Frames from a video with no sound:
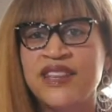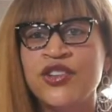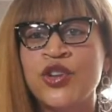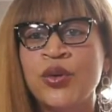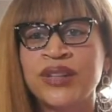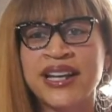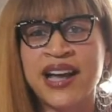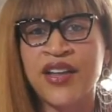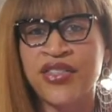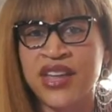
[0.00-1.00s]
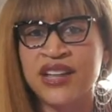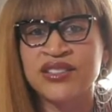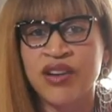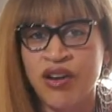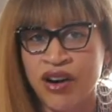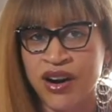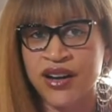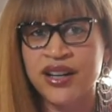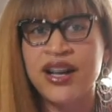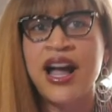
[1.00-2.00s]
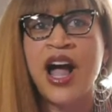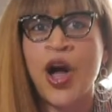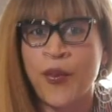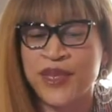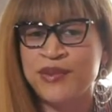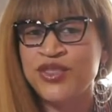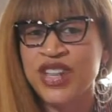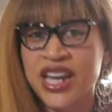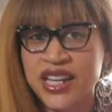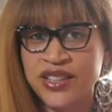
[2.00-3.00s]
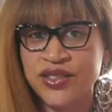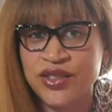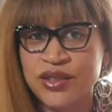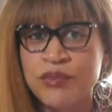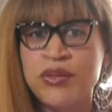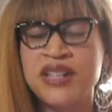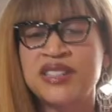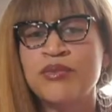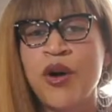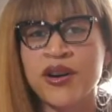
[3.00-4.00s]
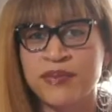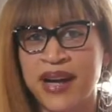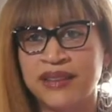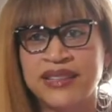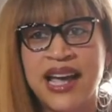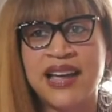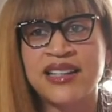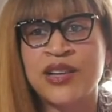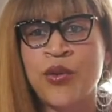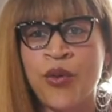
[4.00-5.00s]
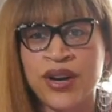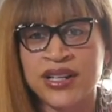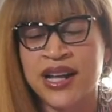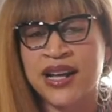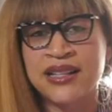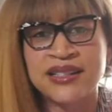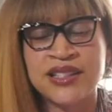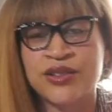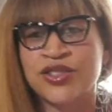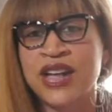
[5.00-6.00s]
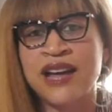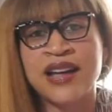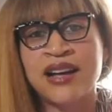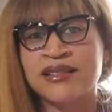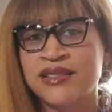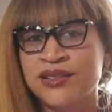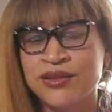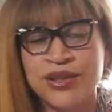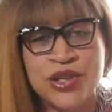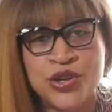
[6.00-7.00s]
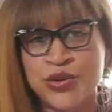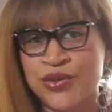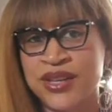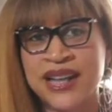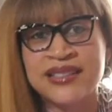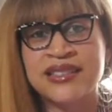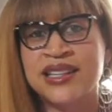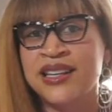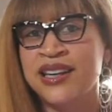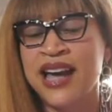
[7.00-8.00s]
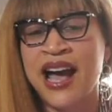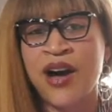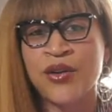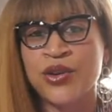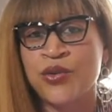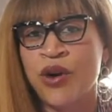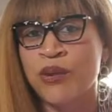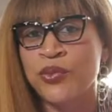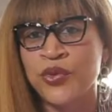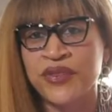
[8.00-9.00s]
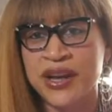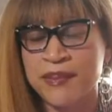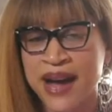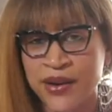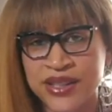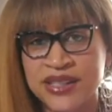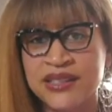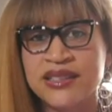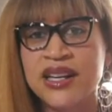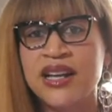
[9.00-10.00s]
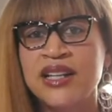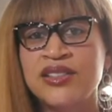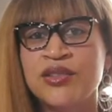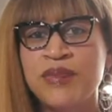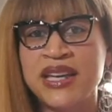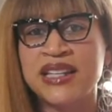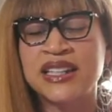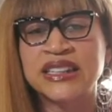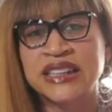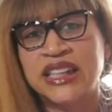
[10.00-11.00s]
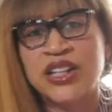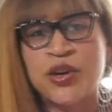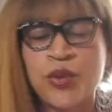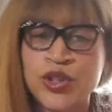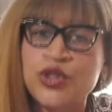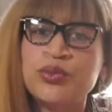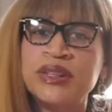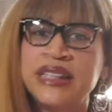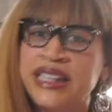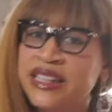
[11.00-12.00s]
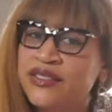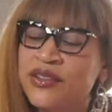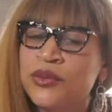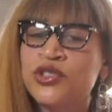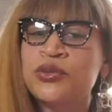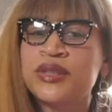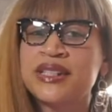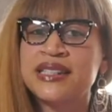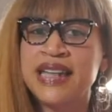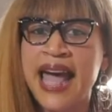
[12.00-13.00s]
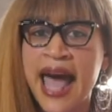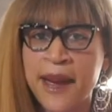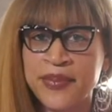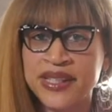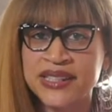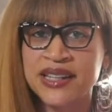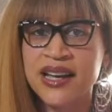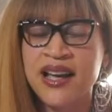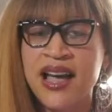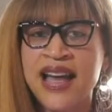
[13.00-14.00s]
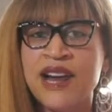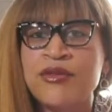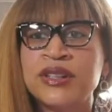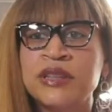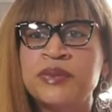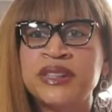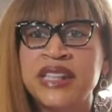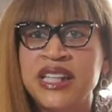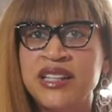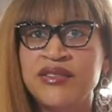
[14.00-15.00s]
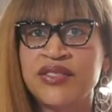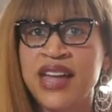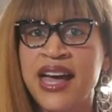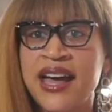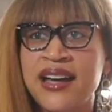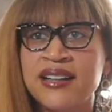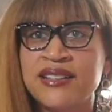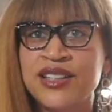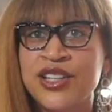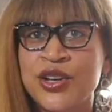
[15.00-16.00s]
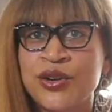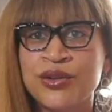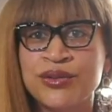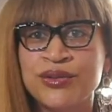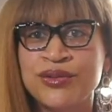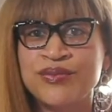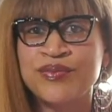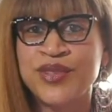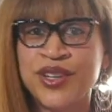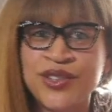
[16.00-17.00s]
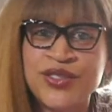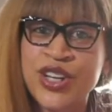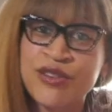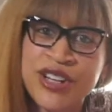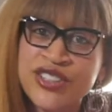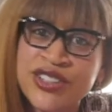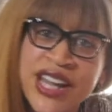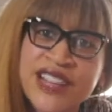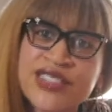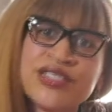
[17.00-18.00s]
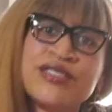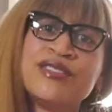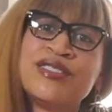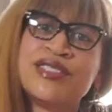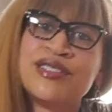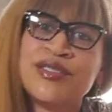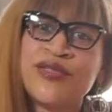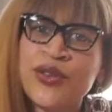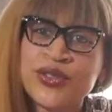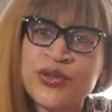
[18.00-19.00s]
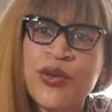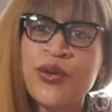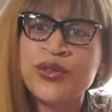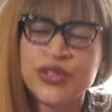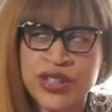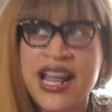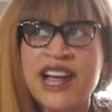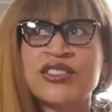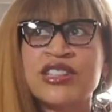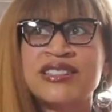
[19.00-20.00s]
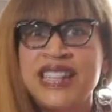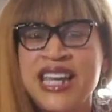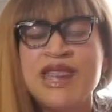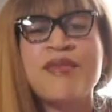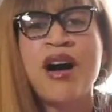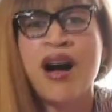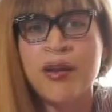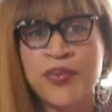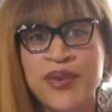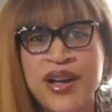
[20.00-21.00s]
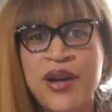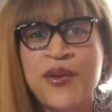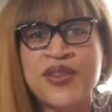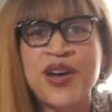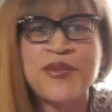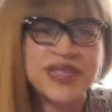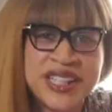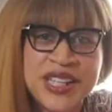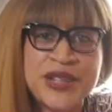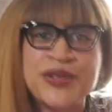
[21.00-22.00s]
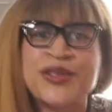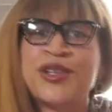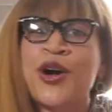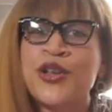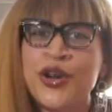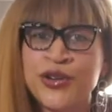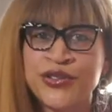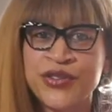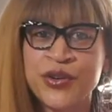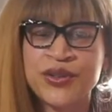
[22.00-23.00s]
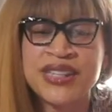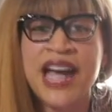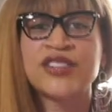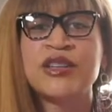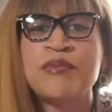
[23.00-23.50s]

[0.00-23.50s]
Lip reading: And if you don't like how things are, help them change. Be smart about that. Get organized. Shout out to the youth. I see how you are moving mountains to make it clear what you believe and what you want to see happen. And I really believe that, the Generation Xers and the folks who are older can actually team up with our millennials and our younger folks